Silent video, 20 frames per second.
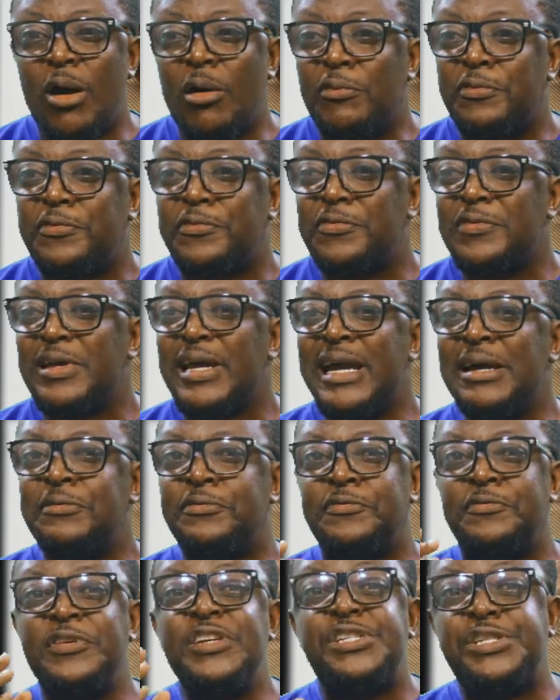of a
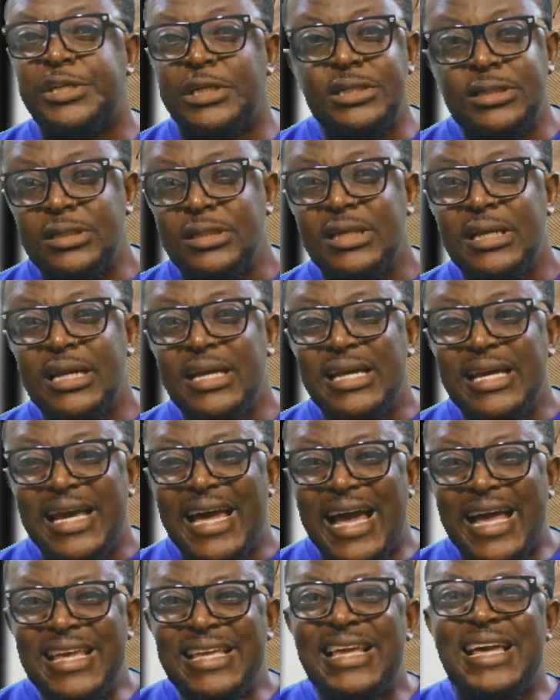vision,
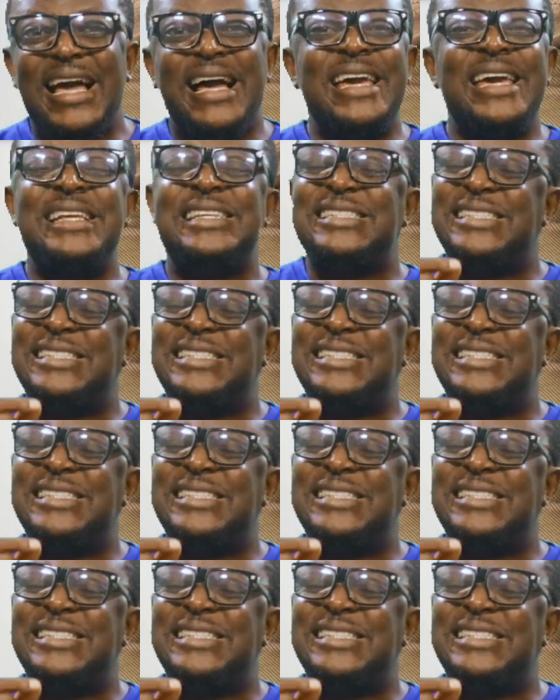a